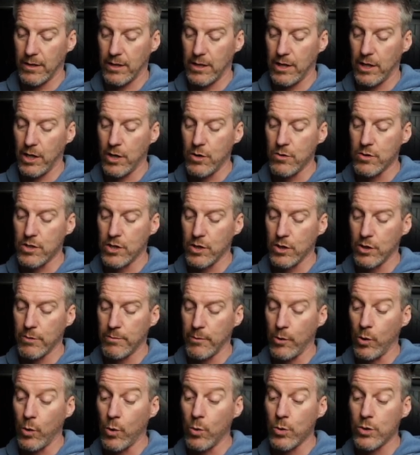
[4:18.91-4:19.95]
closed loop
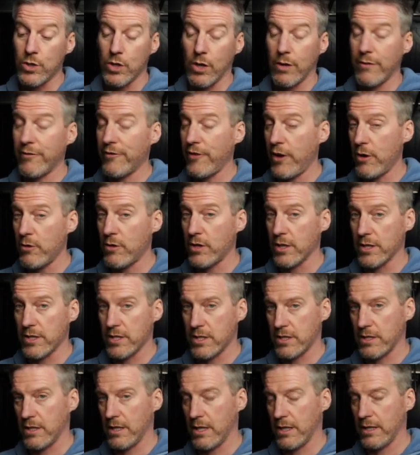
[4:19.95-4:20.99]

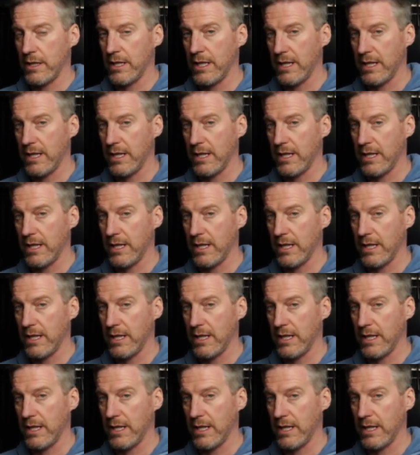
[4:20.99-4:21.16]
autofocus that